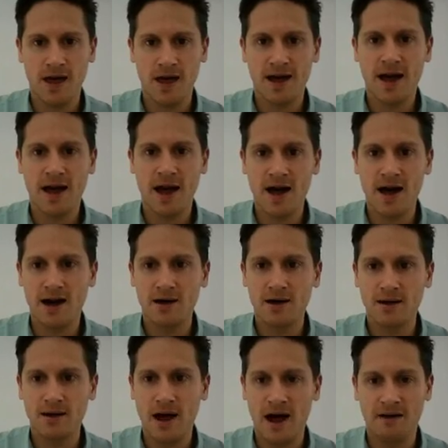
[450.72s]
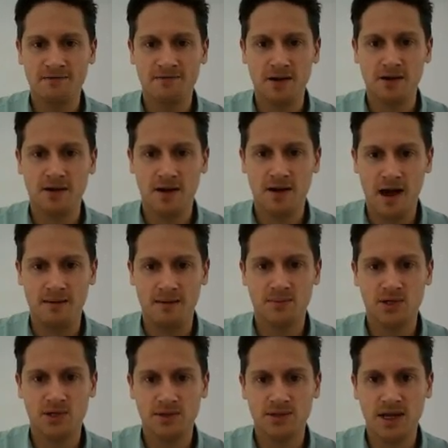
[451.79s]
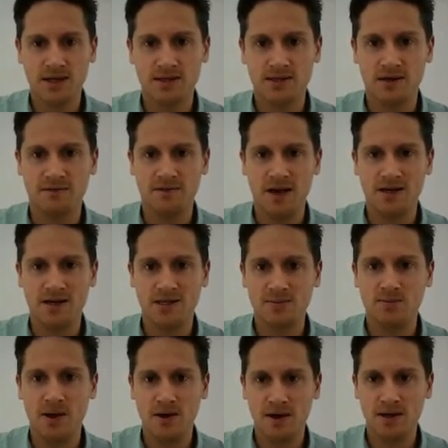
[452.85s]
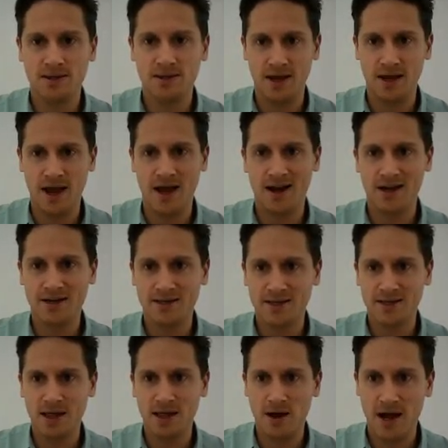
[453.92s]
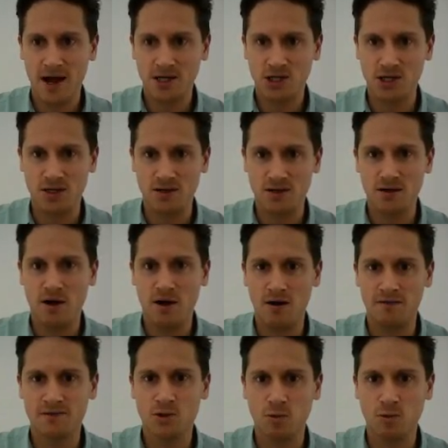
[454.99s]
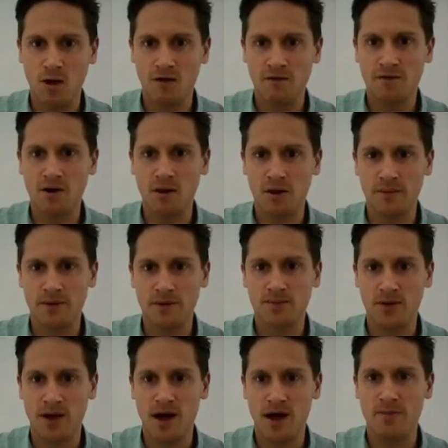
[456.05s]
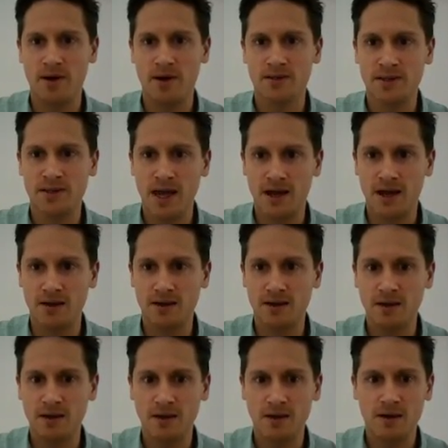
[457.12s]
that car, after 2 seconds of experiencing an acceleration of 12 kilometers per hour per second,